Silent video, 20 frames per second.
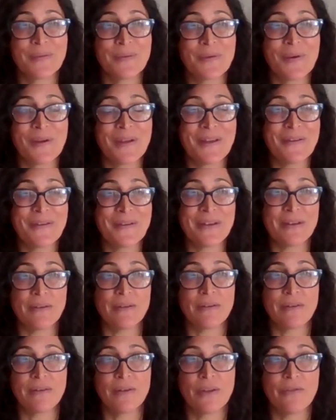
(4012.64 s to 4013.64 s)
got here in
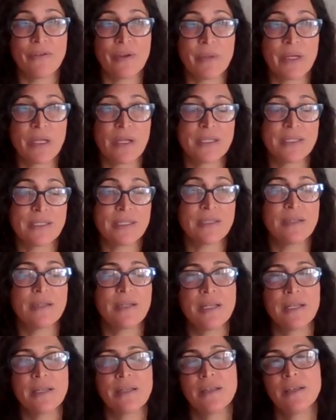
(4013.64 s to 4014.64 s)
November
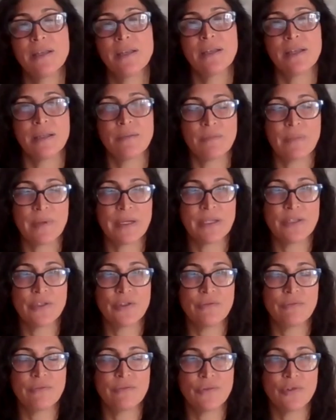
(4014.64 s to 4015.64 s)
99, and by
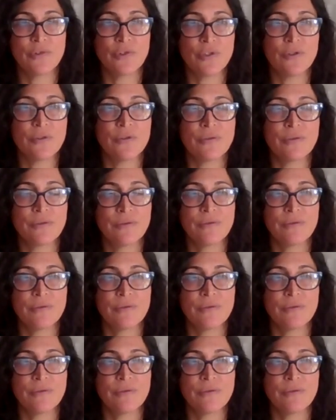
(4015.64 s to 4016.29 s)
June,